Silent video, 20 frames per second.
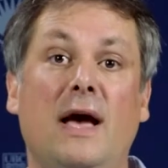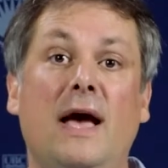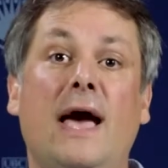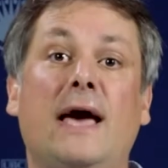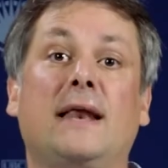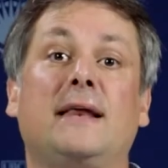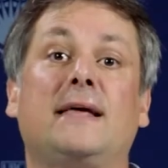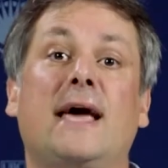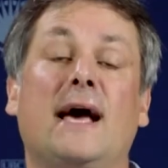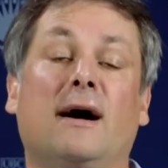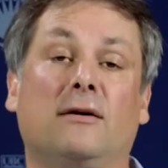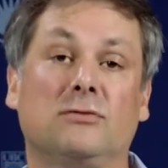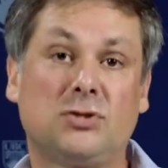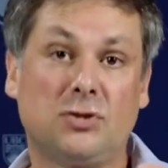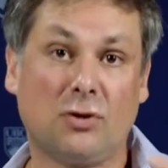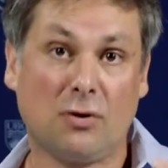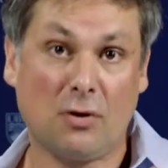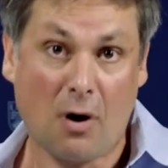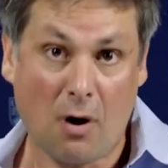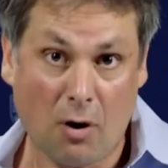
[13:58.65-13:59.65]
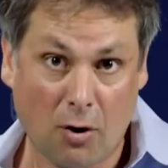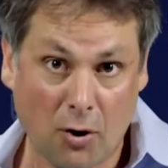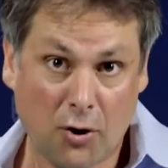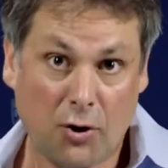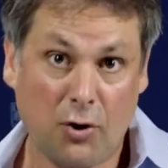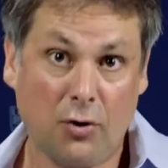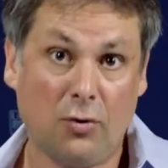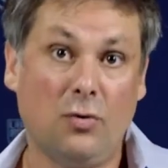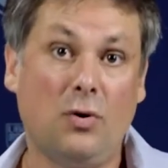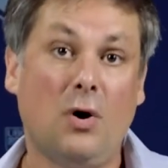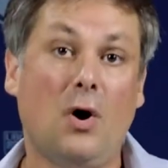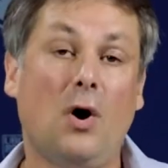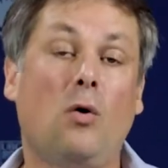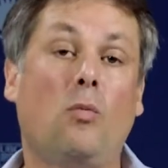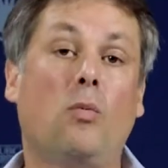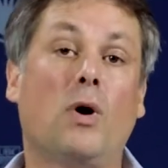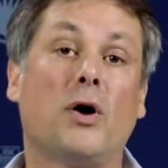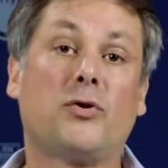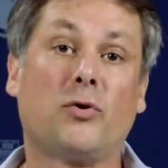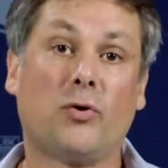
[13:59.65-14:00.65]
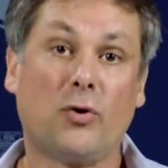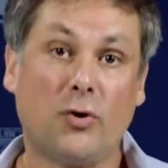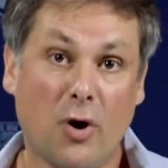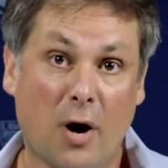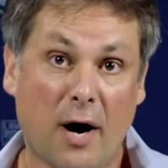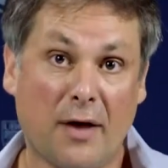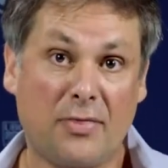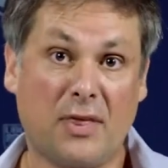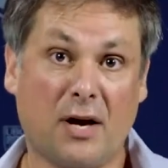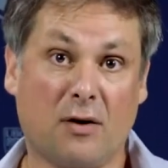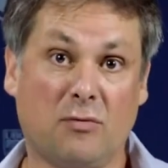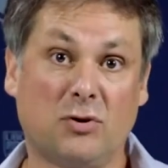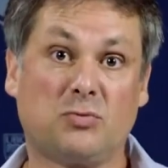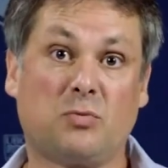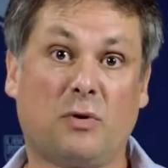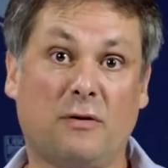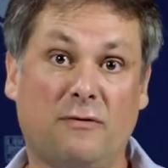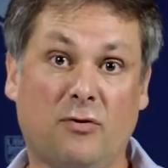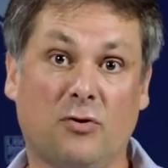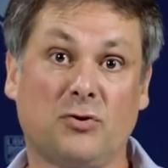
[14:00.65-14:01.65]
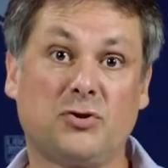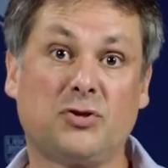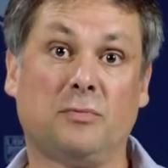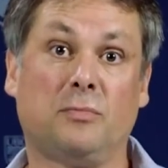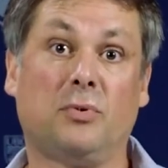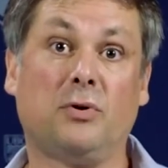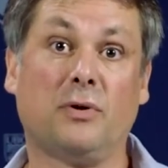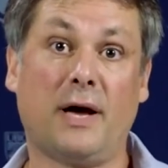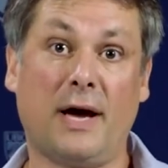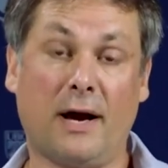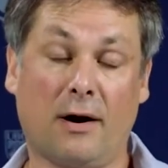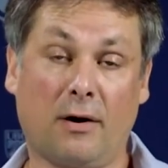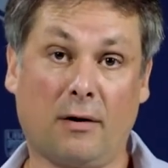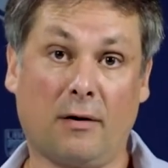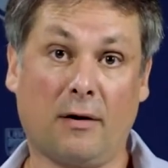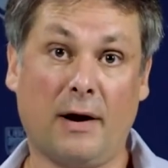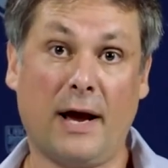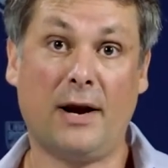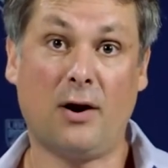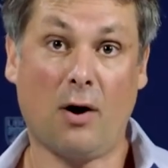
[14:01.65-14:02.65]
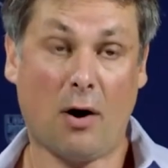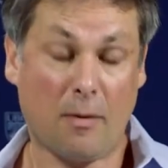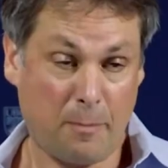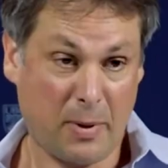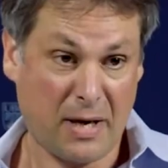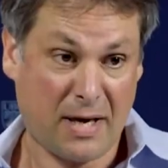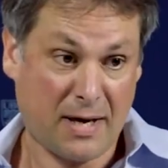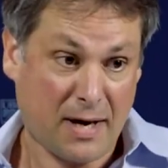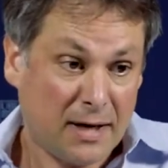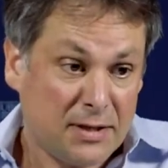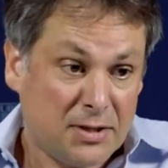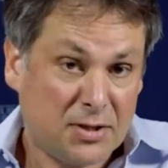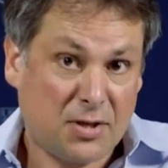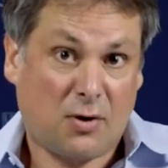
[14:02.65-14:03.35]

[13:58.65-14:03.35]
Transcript: and counsel argue whether or not there was reversible error. And because